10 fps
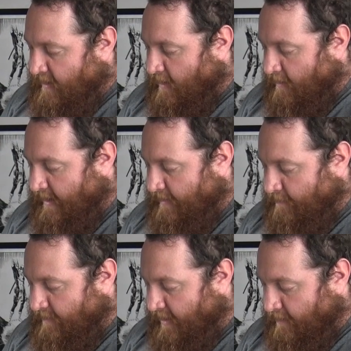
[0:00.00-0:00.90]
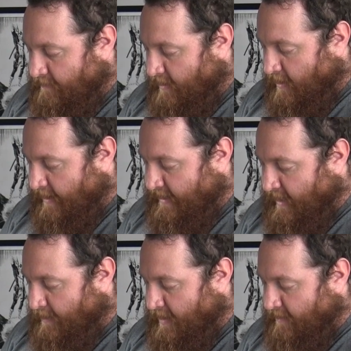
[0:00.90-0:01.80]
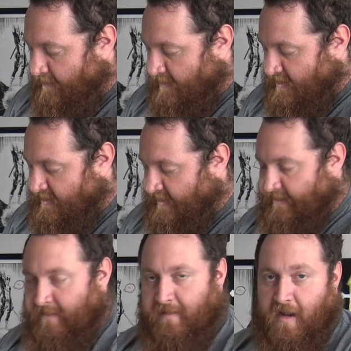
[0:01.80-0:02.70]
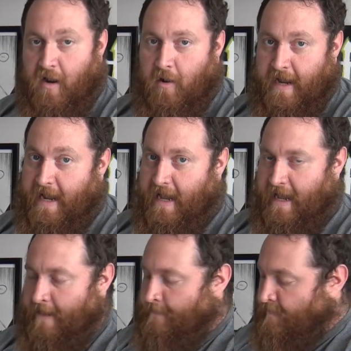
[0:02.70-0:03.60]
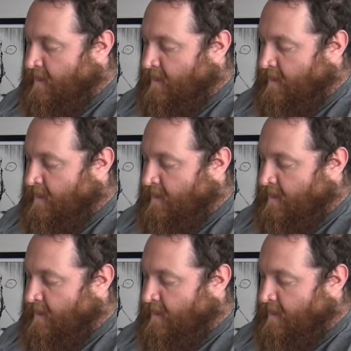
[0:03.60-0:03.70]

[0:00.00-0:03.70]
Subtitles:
RAW versus RAI.